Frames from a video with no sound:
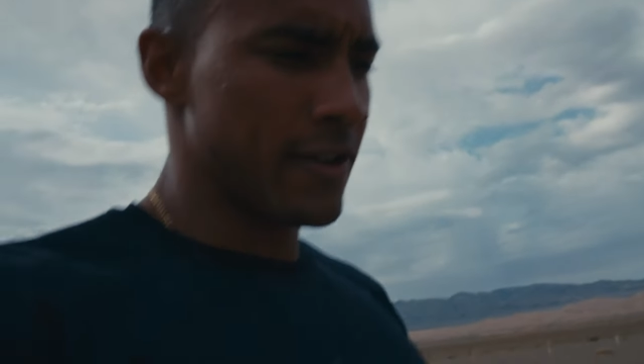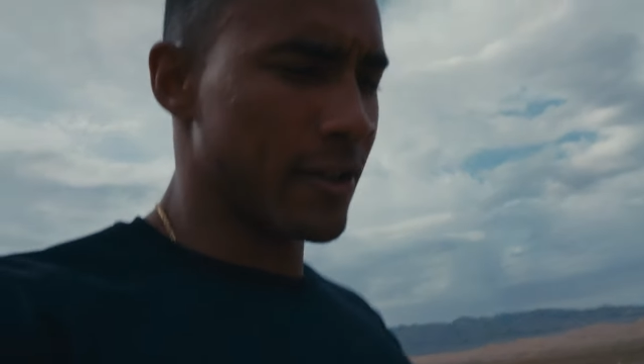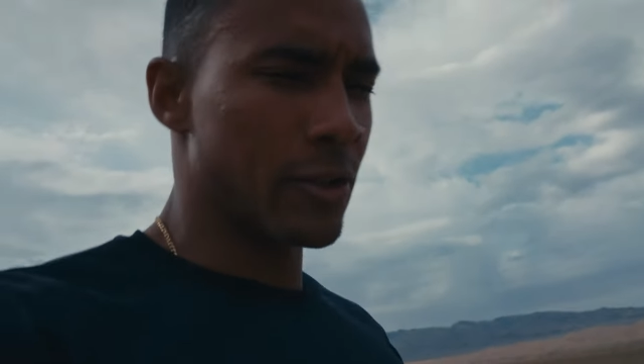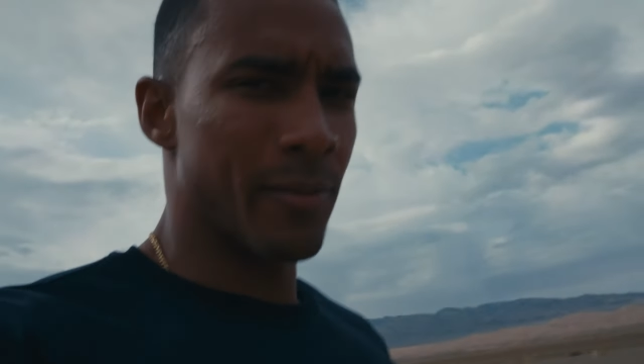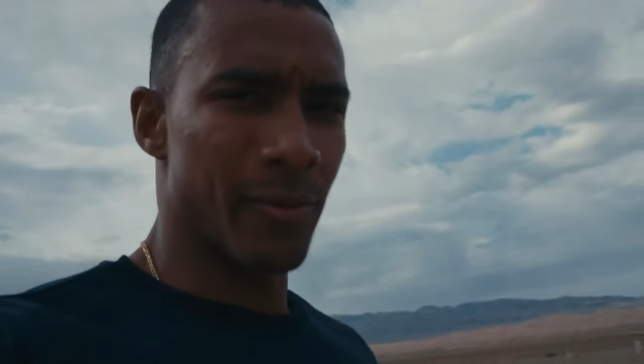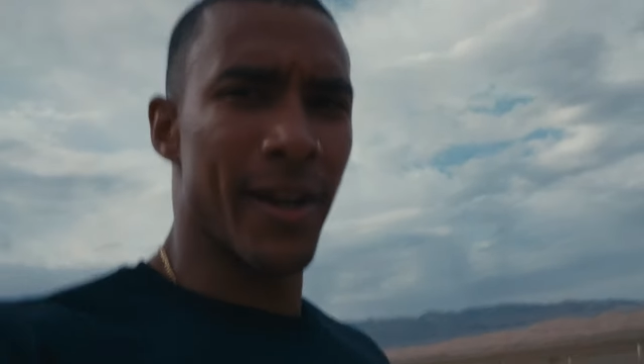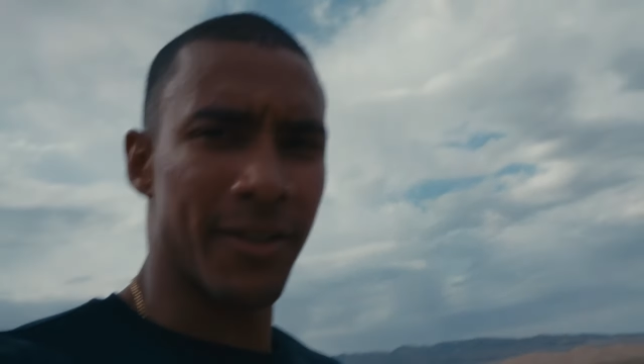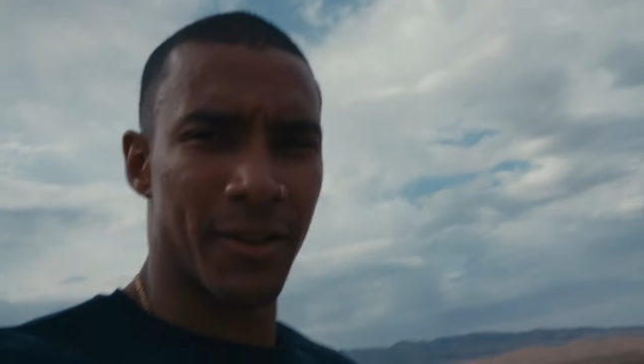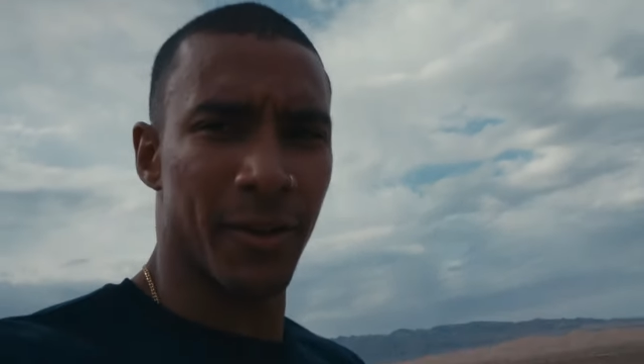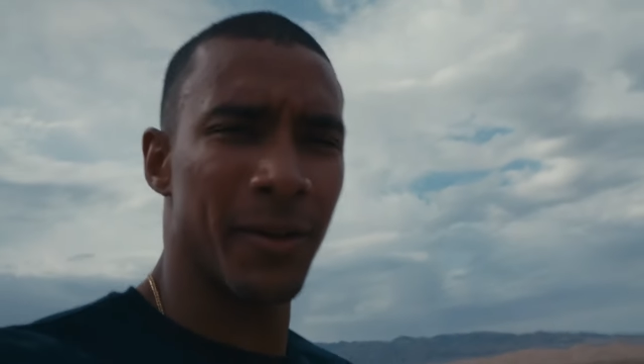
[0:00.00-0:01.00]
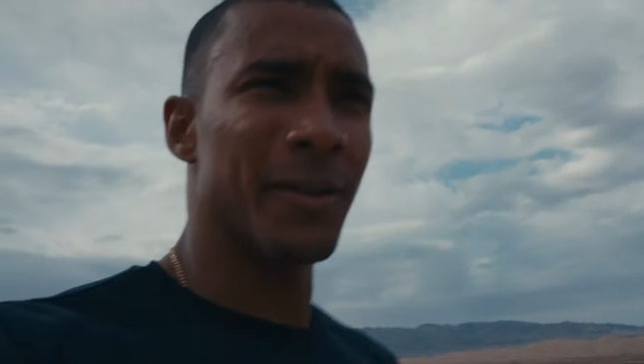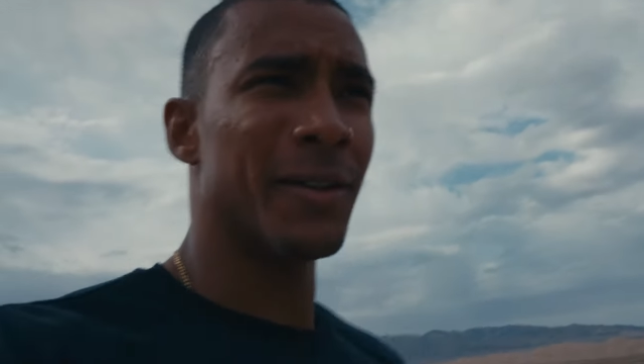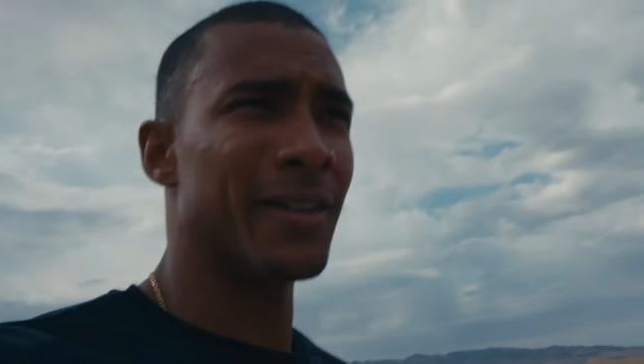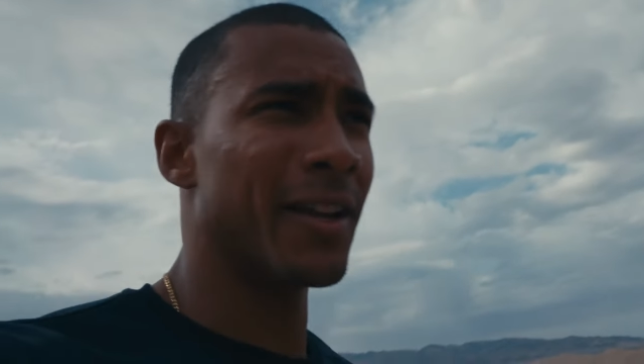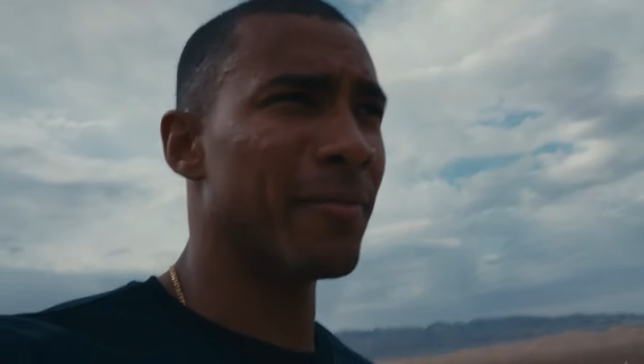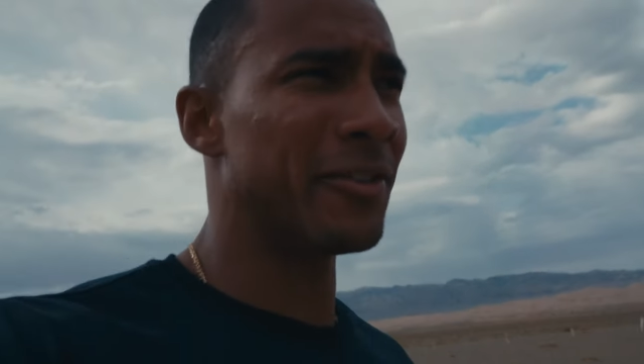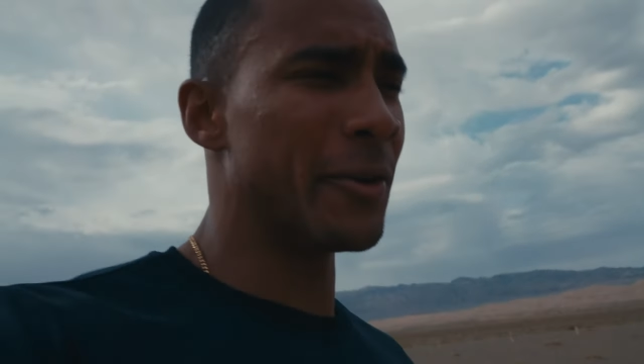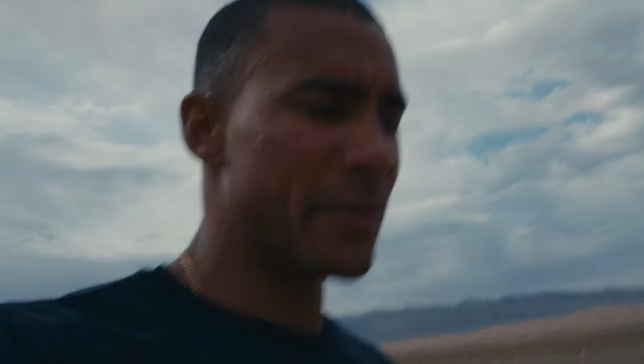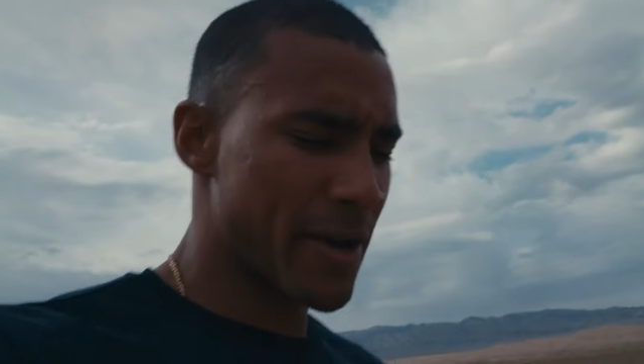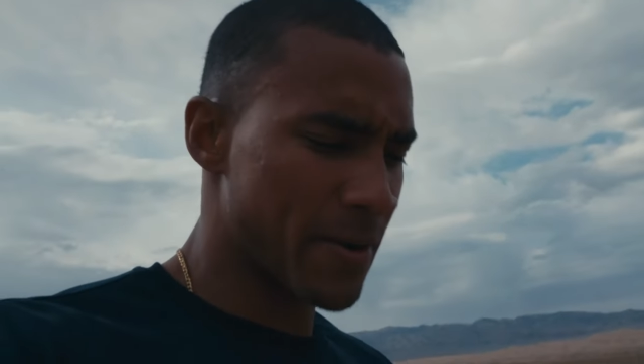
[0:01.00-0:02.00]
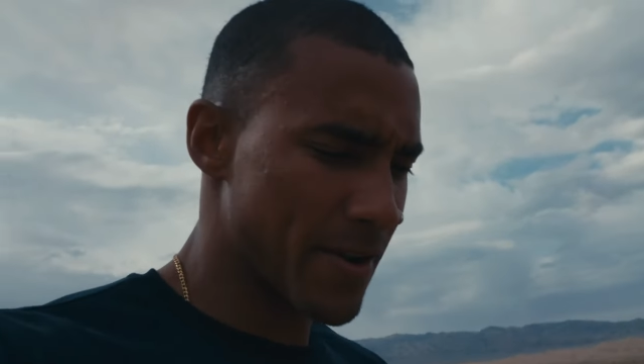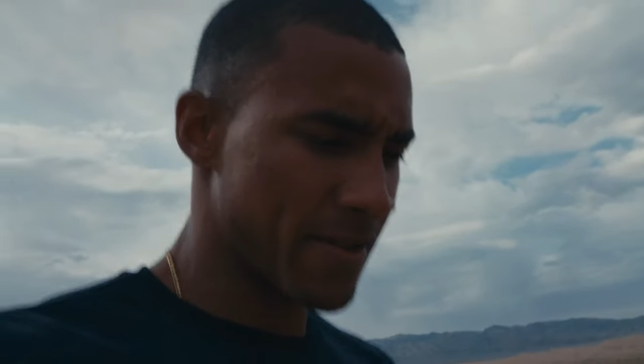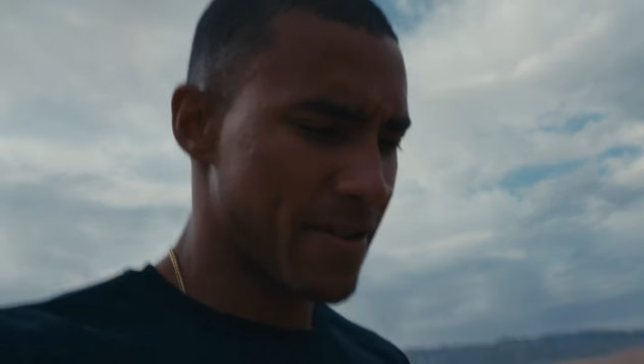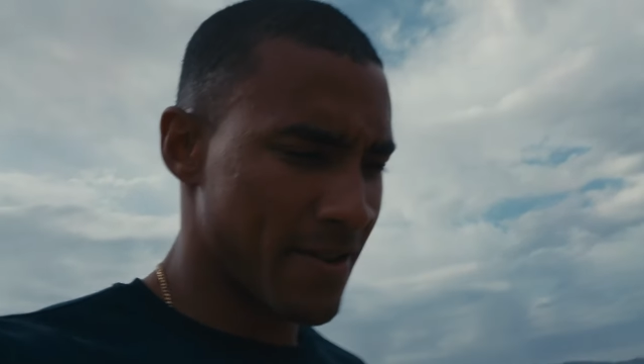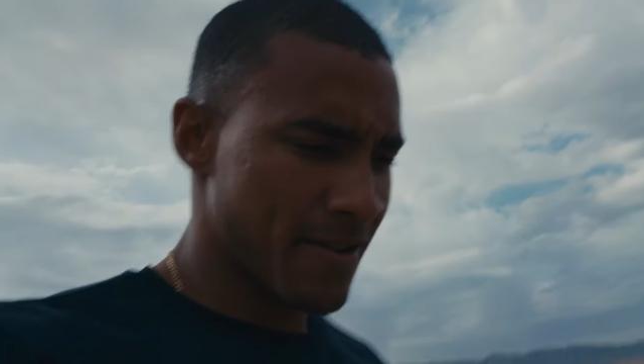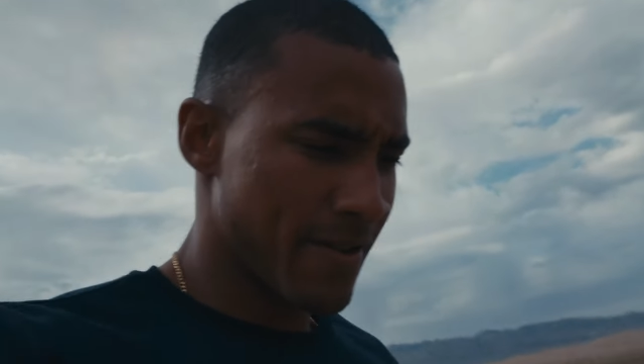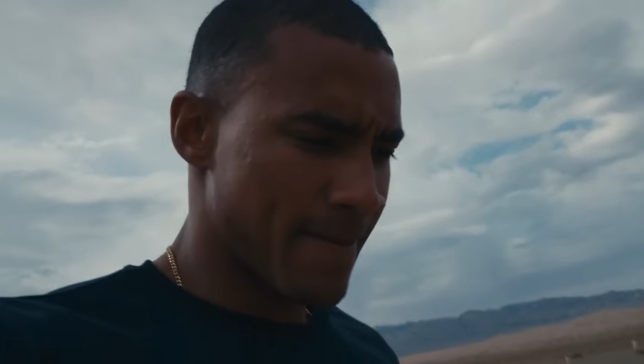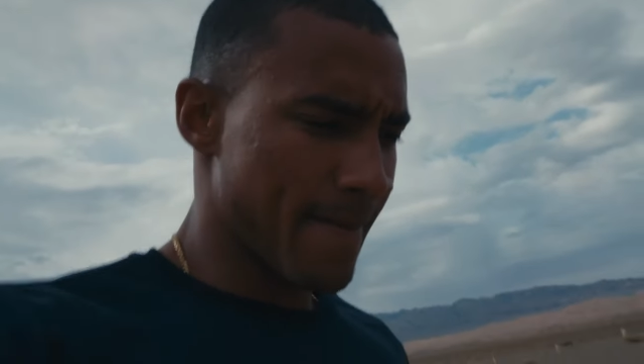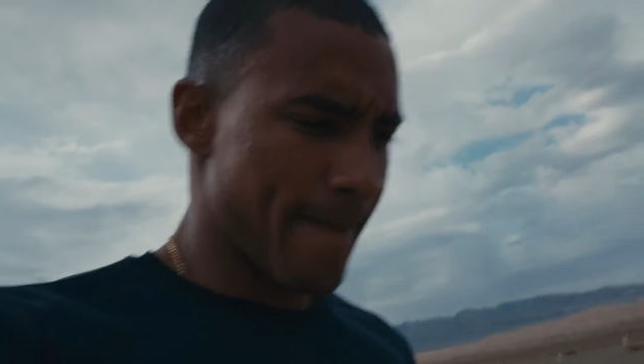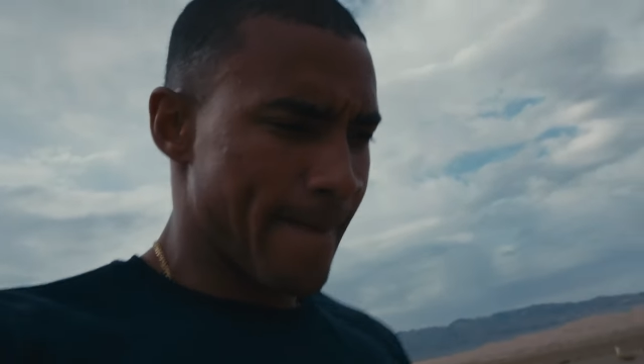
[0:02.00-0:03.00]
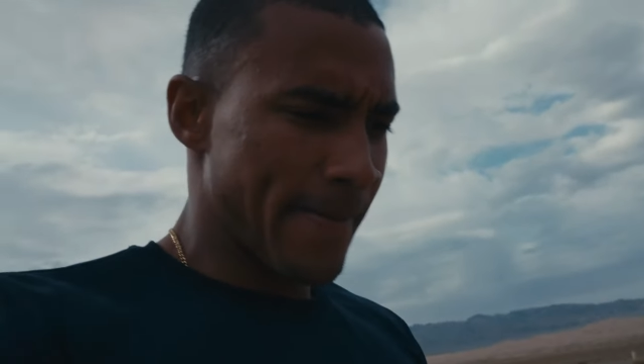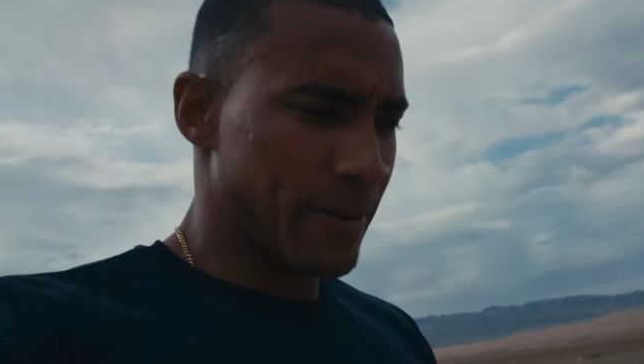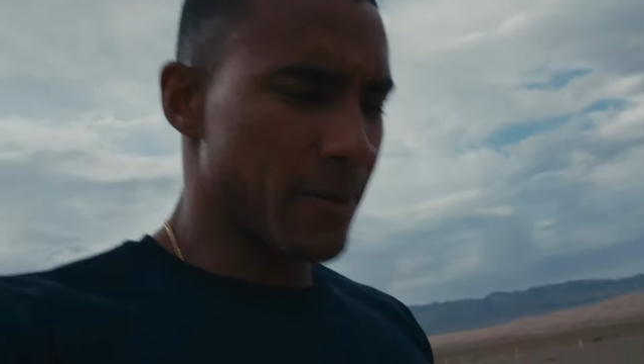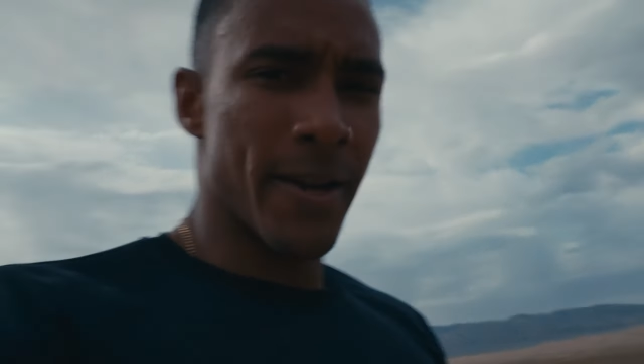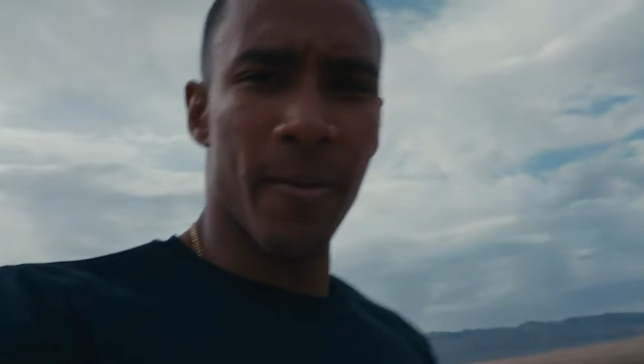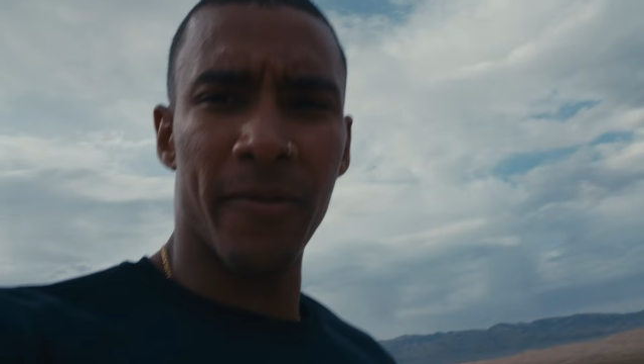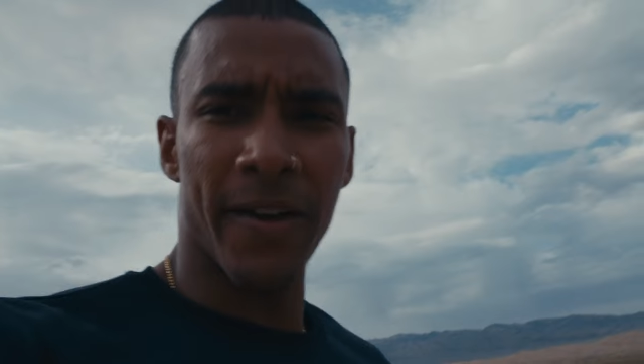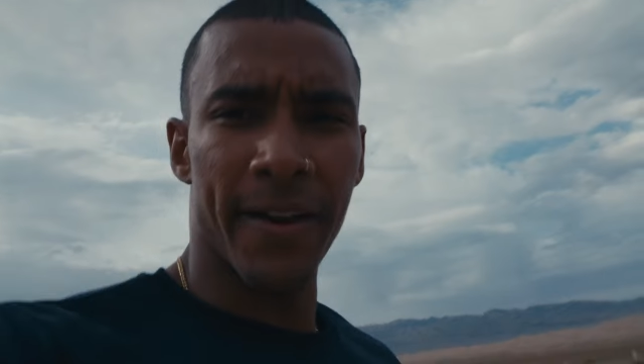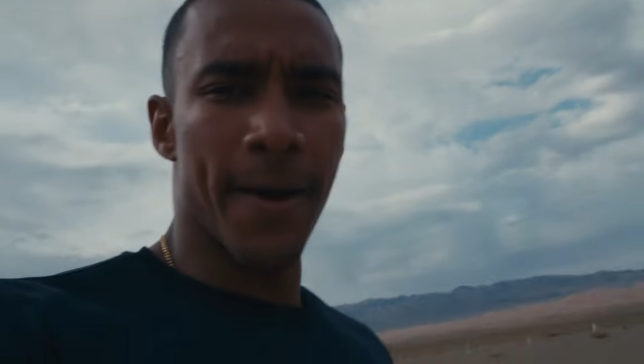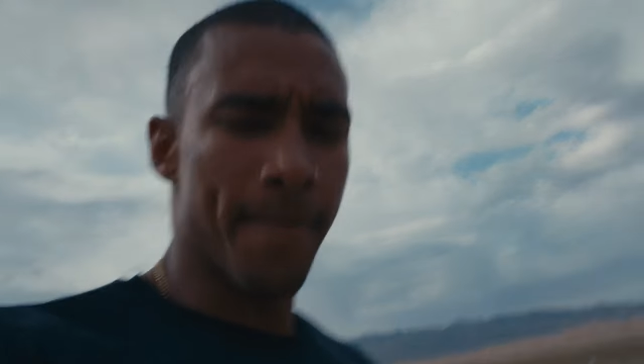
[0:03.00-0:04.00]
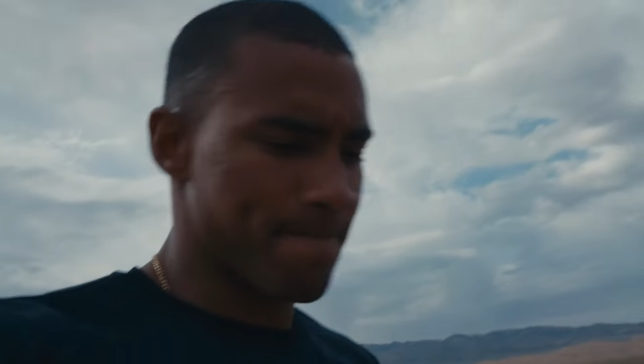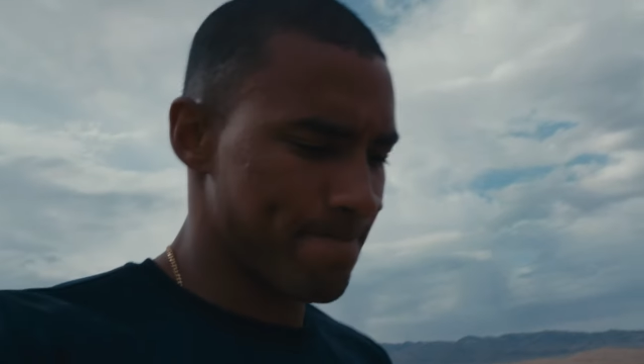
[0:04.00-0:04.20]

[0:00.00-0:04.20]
global rescue to get him flown out. So yeah, we'll find out.